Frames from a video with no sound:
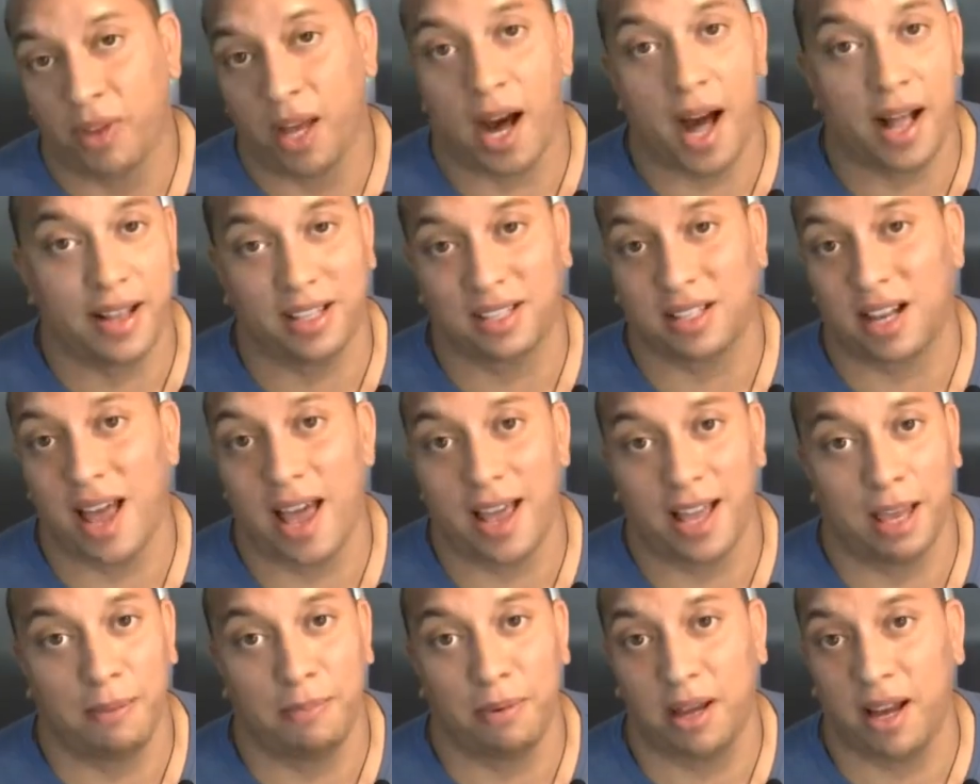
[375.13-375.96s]
I just
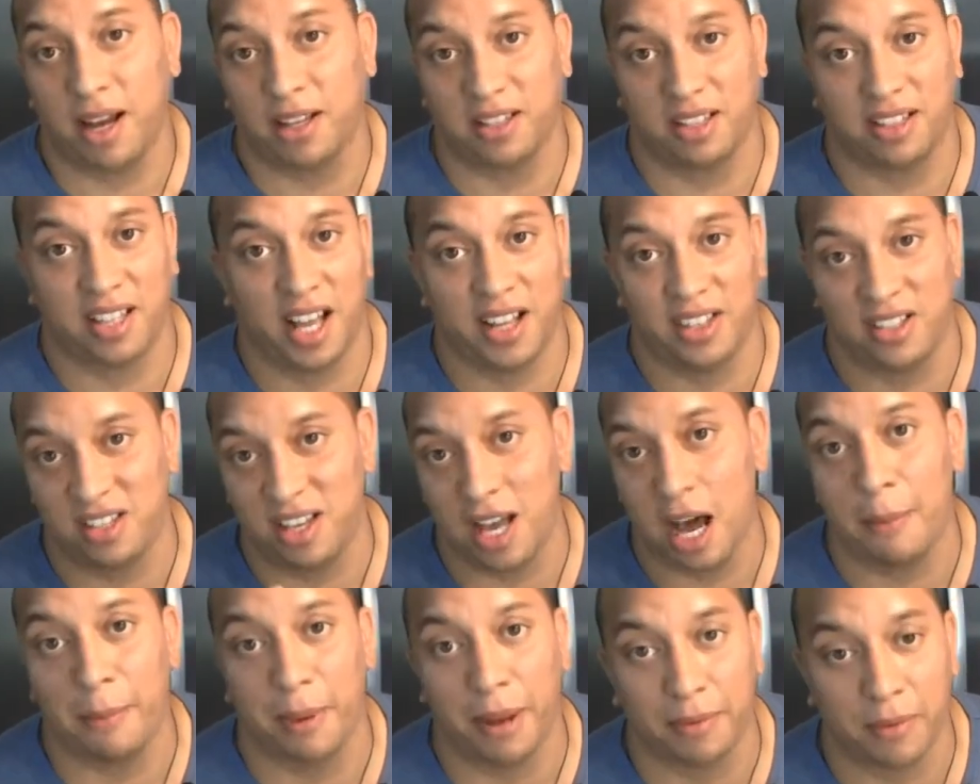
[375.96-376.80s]
like it because it tastes
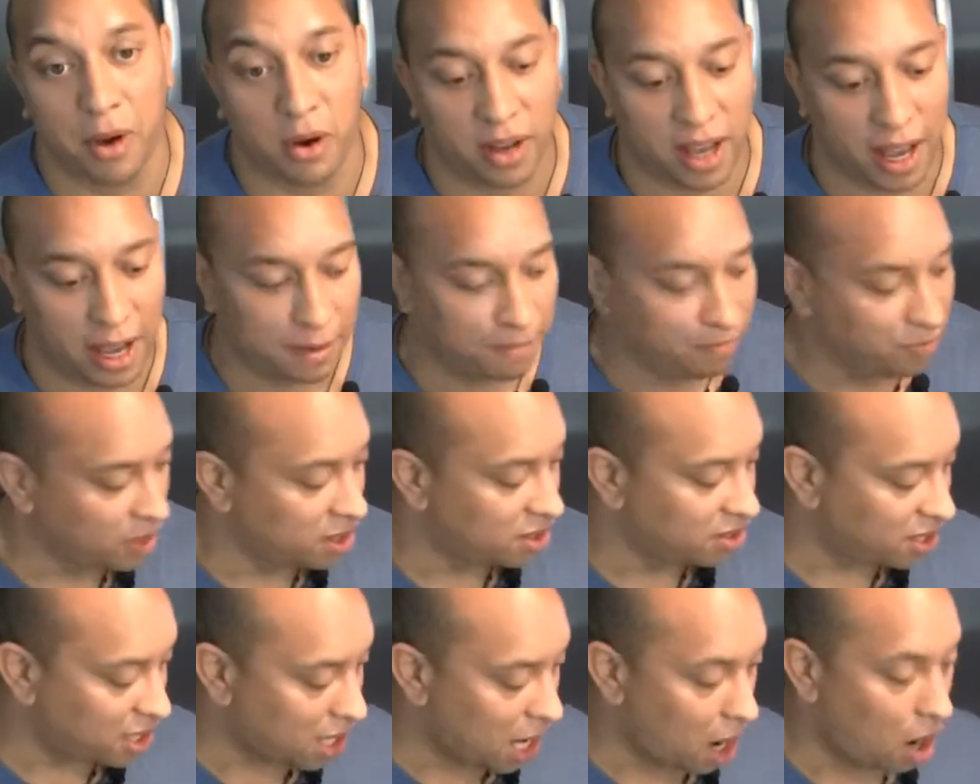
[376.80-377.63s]
yummy, okay?
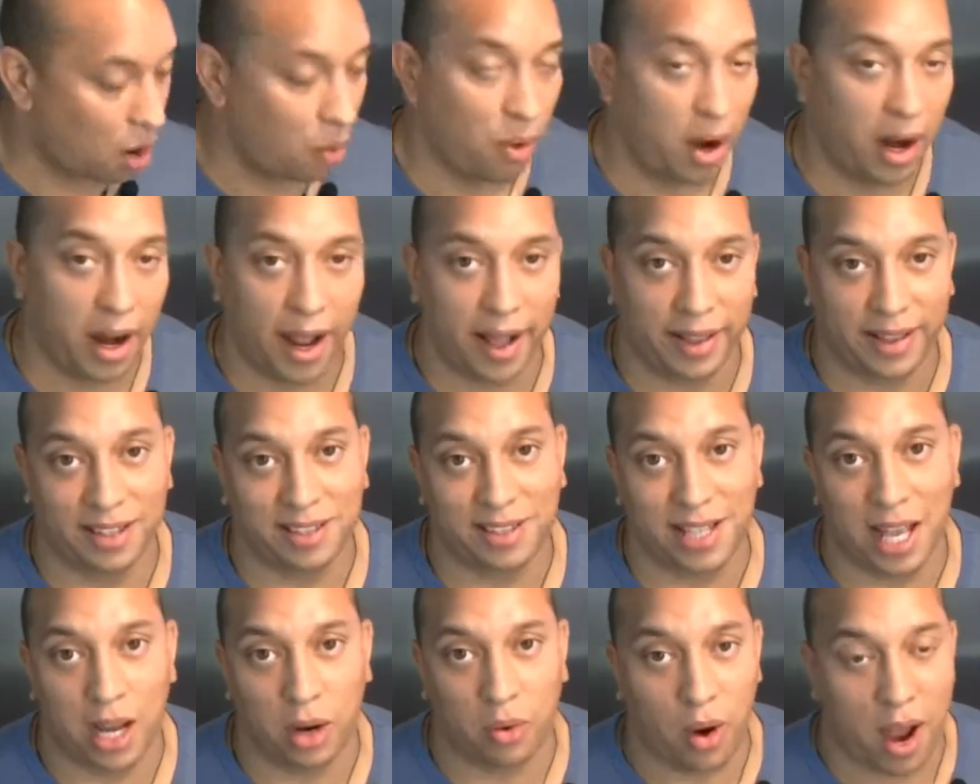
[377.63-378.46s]
So now we're ready to get
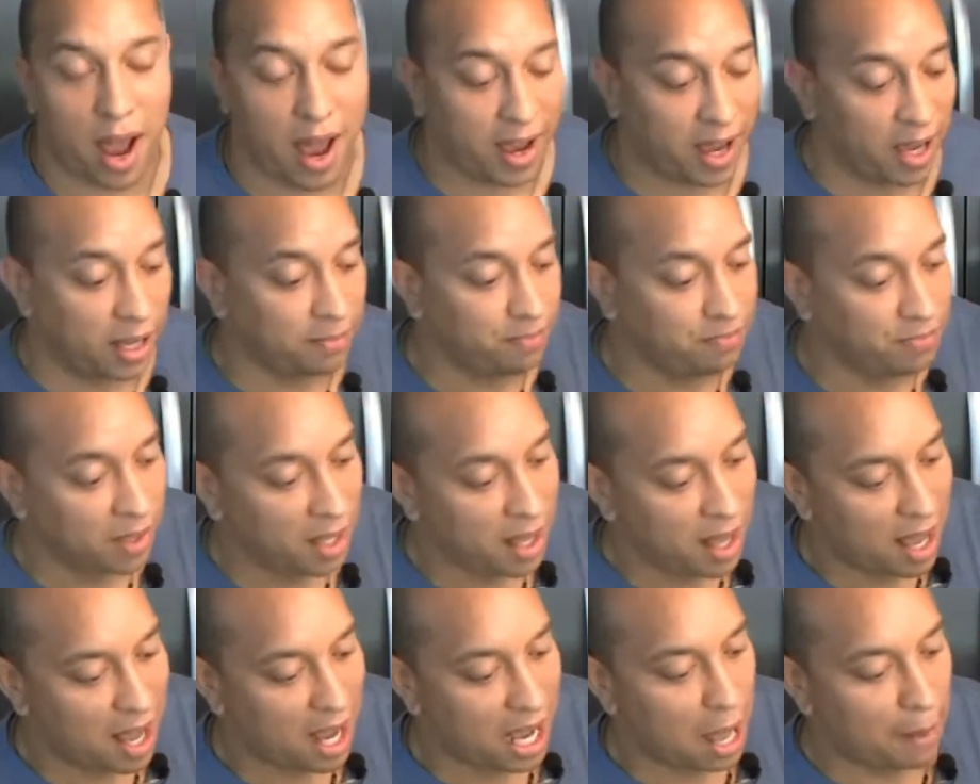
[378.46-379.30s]
this thing cracking.
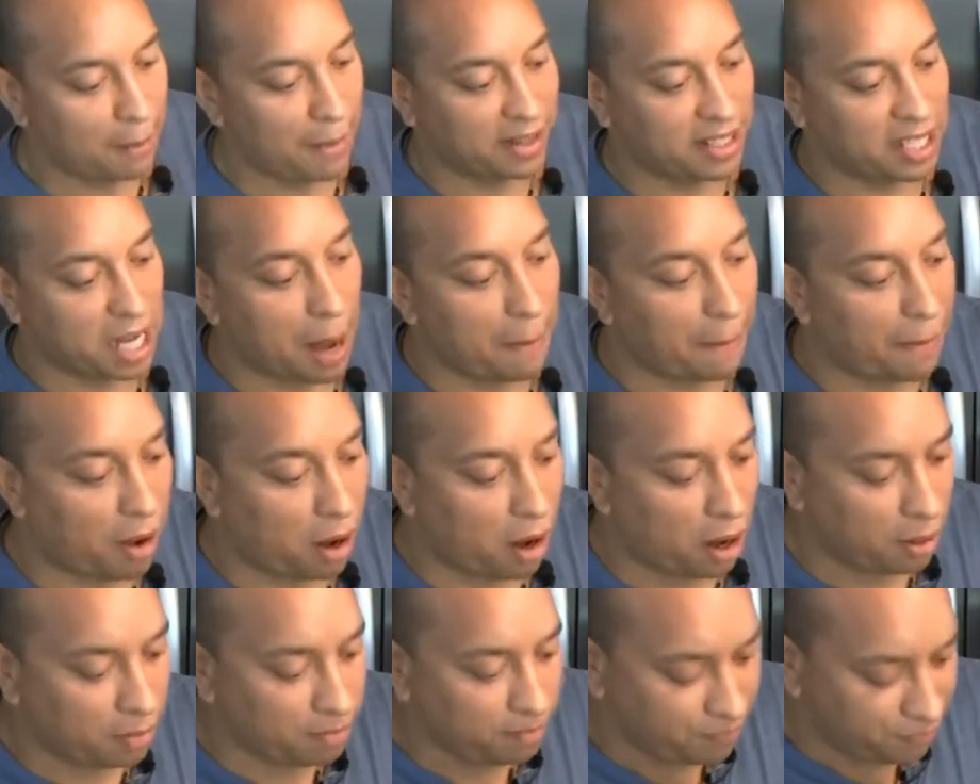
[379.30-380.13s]
I got my top
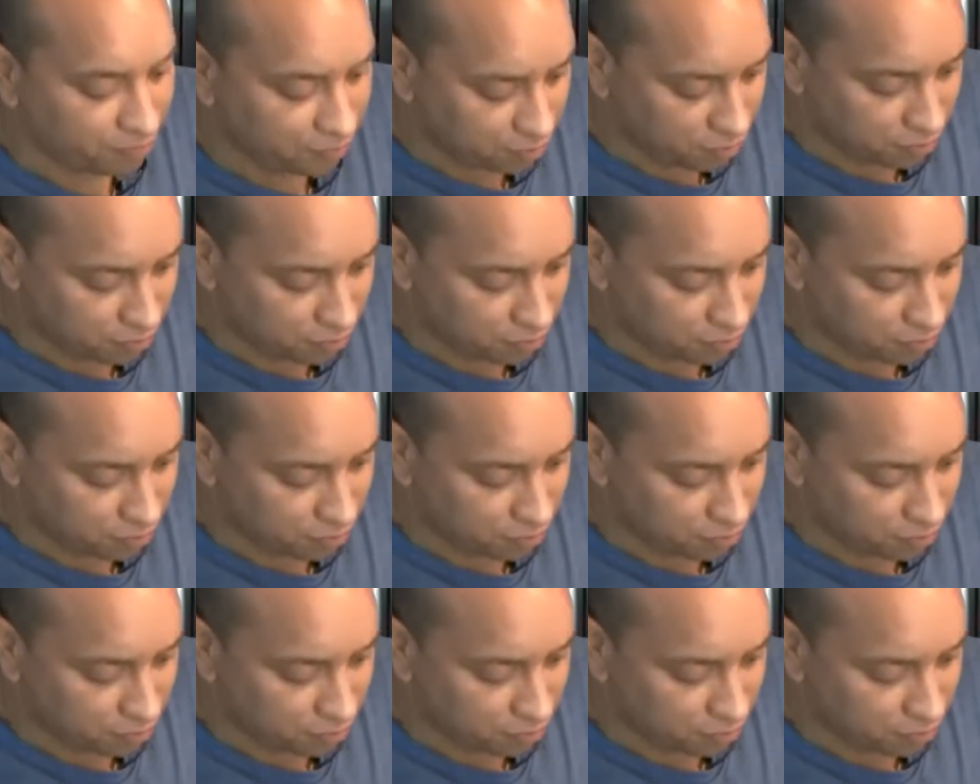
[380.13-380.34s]
on.